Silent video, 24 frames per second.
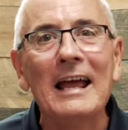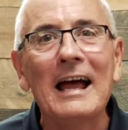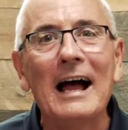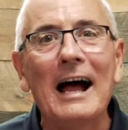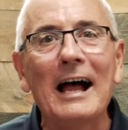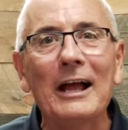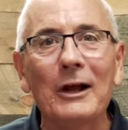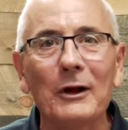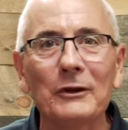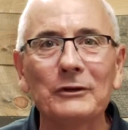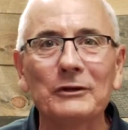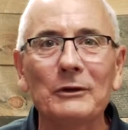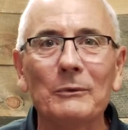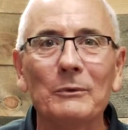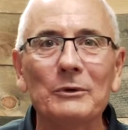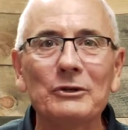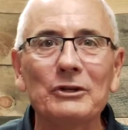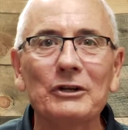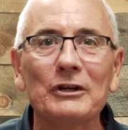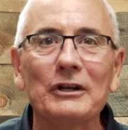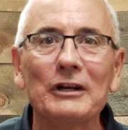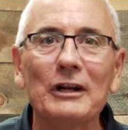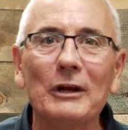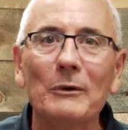I also
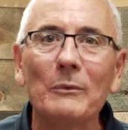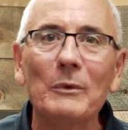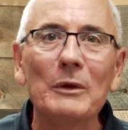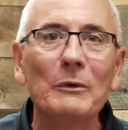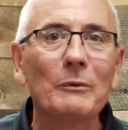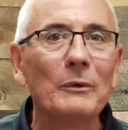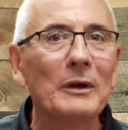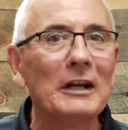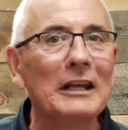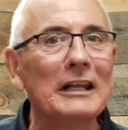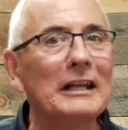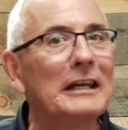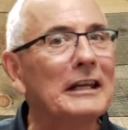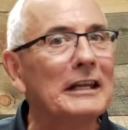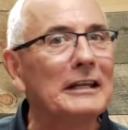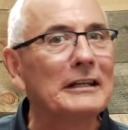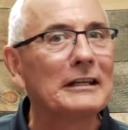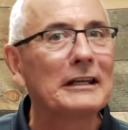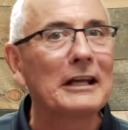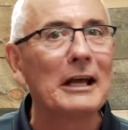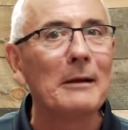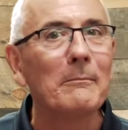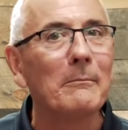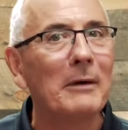want you to know we really need
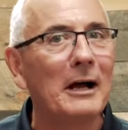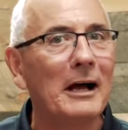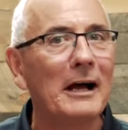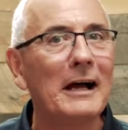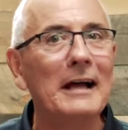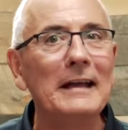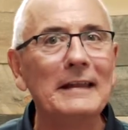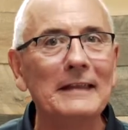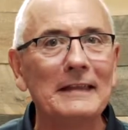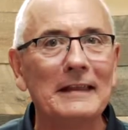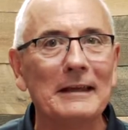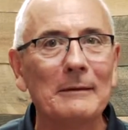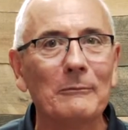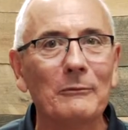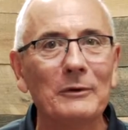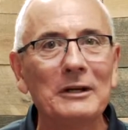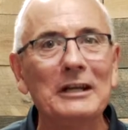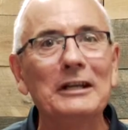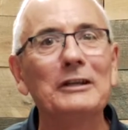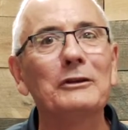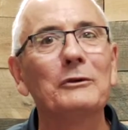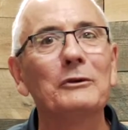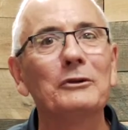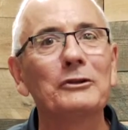to come behind them. We
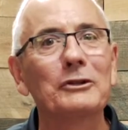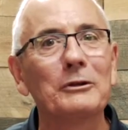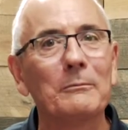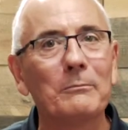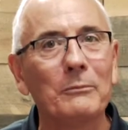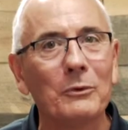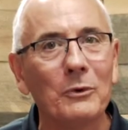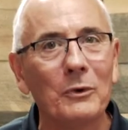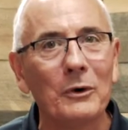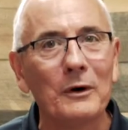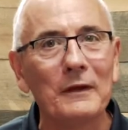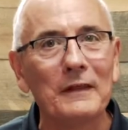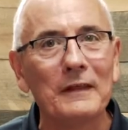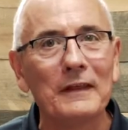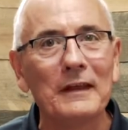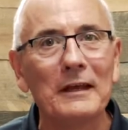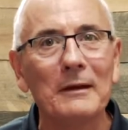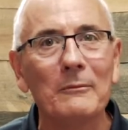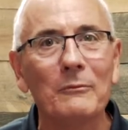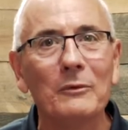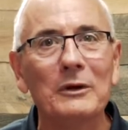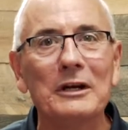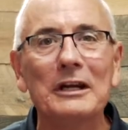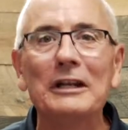need to support
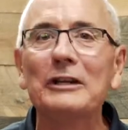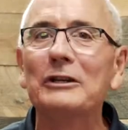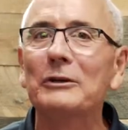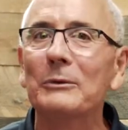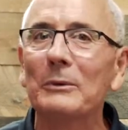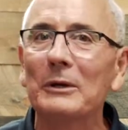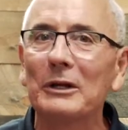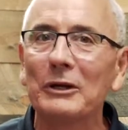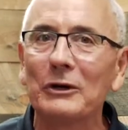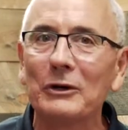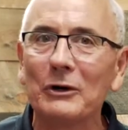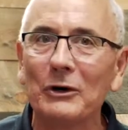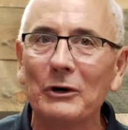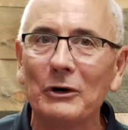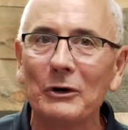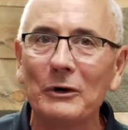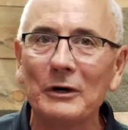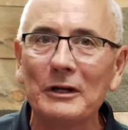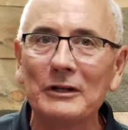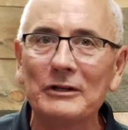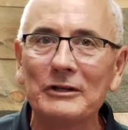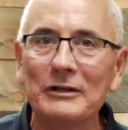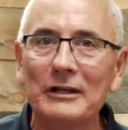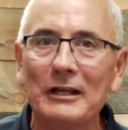them. We need to
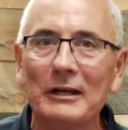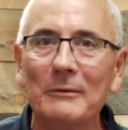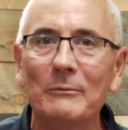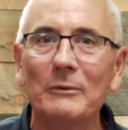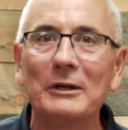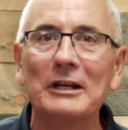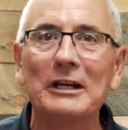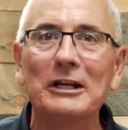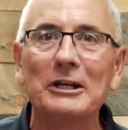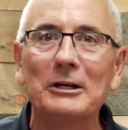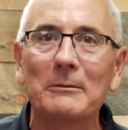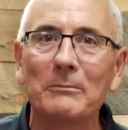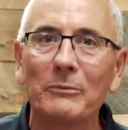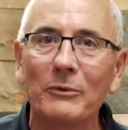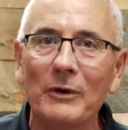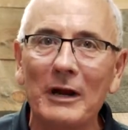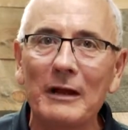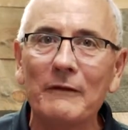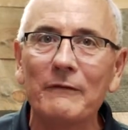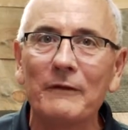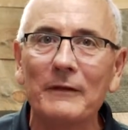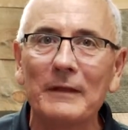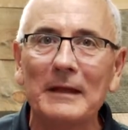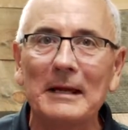encourage them. We need to
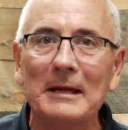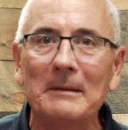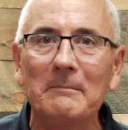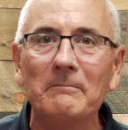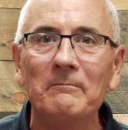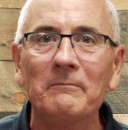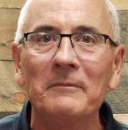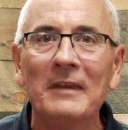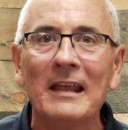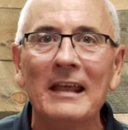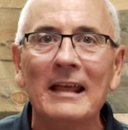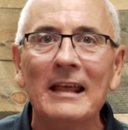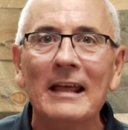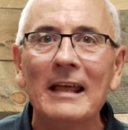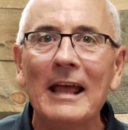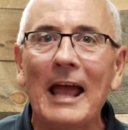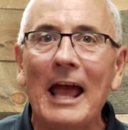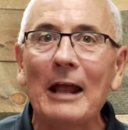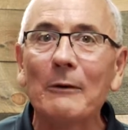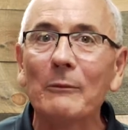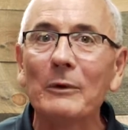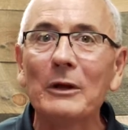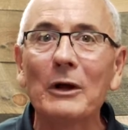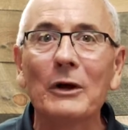pray for them.
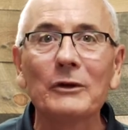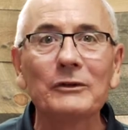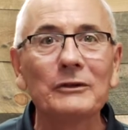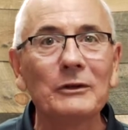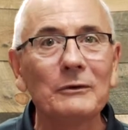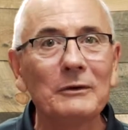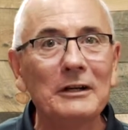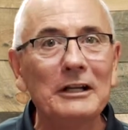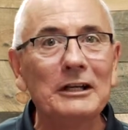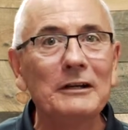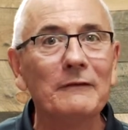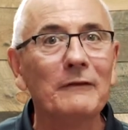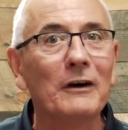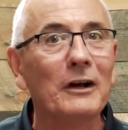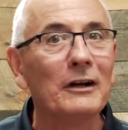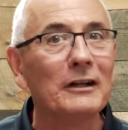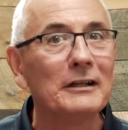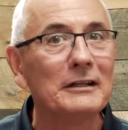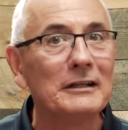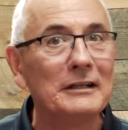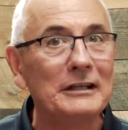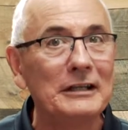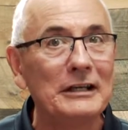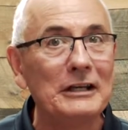And we also need to
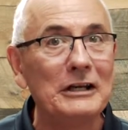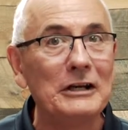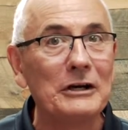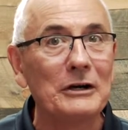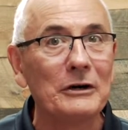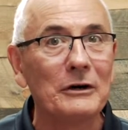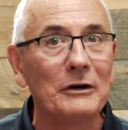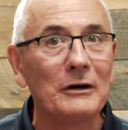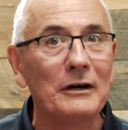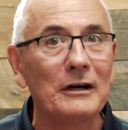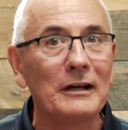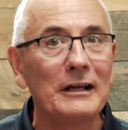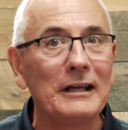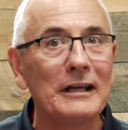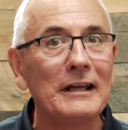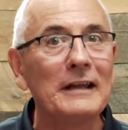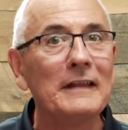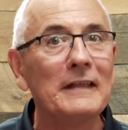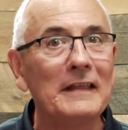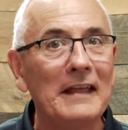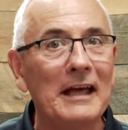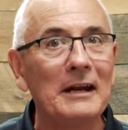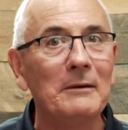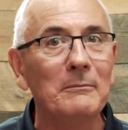volunteer
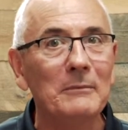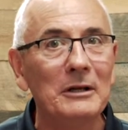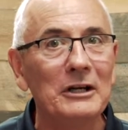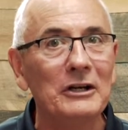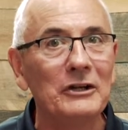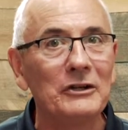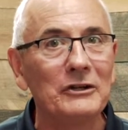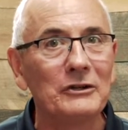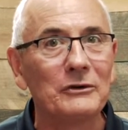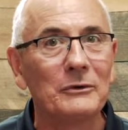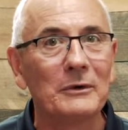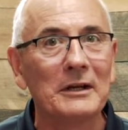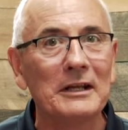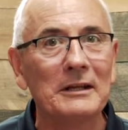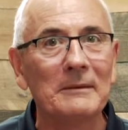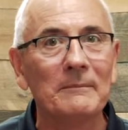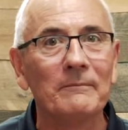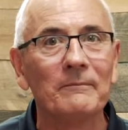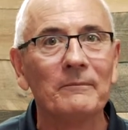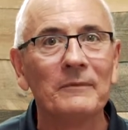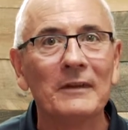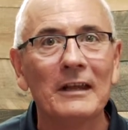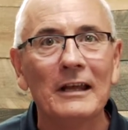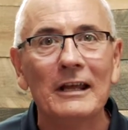in that ministry.
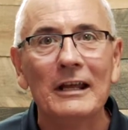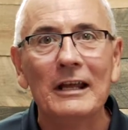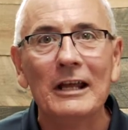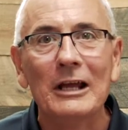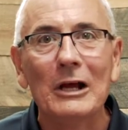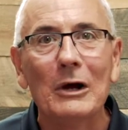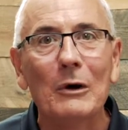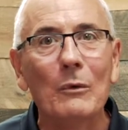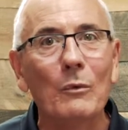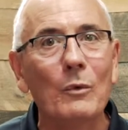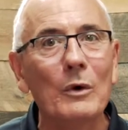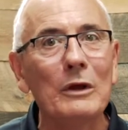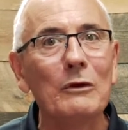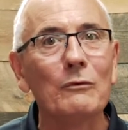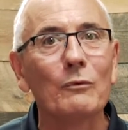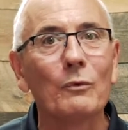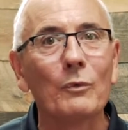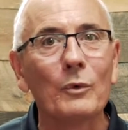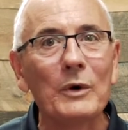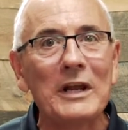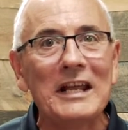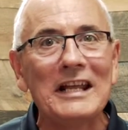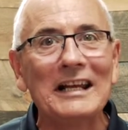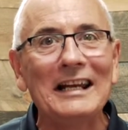We
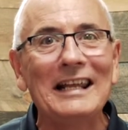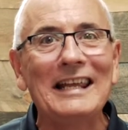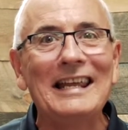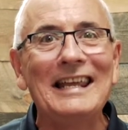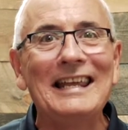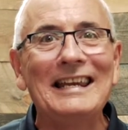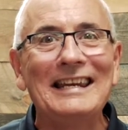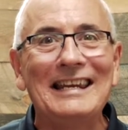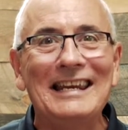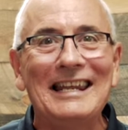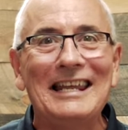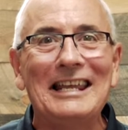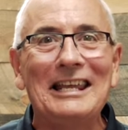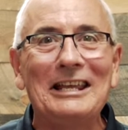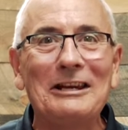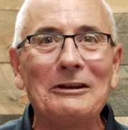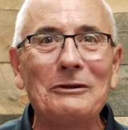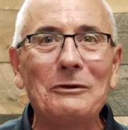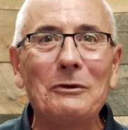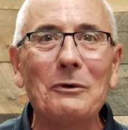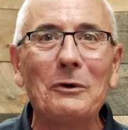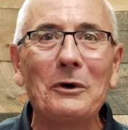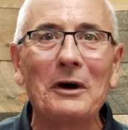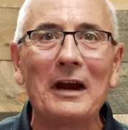really need
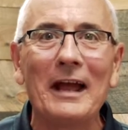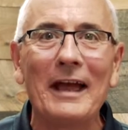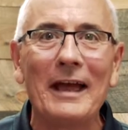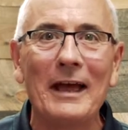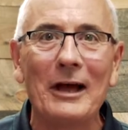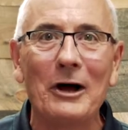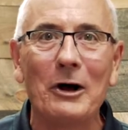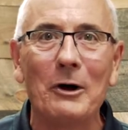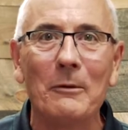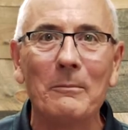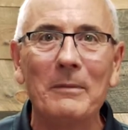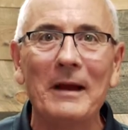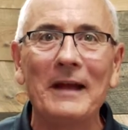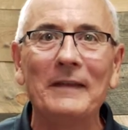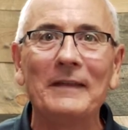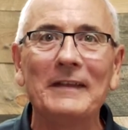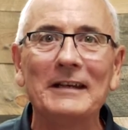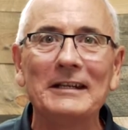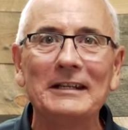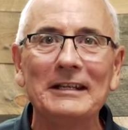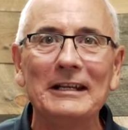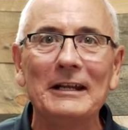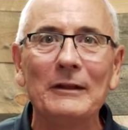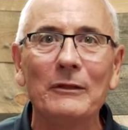your help at
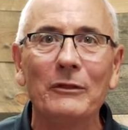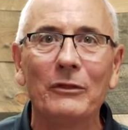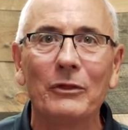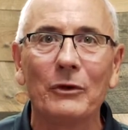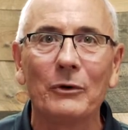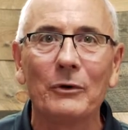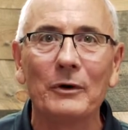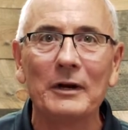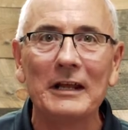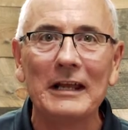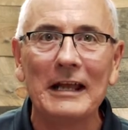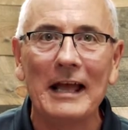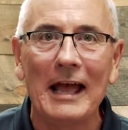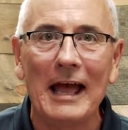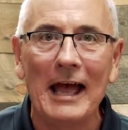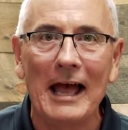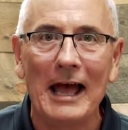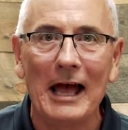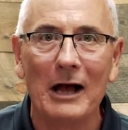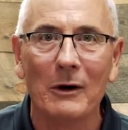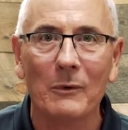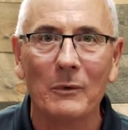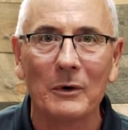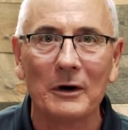the 10:30
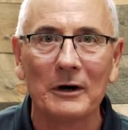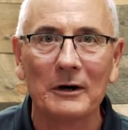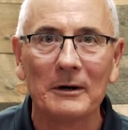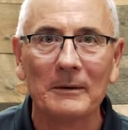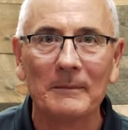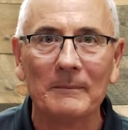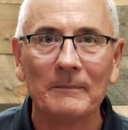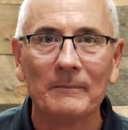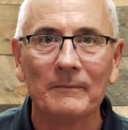hour.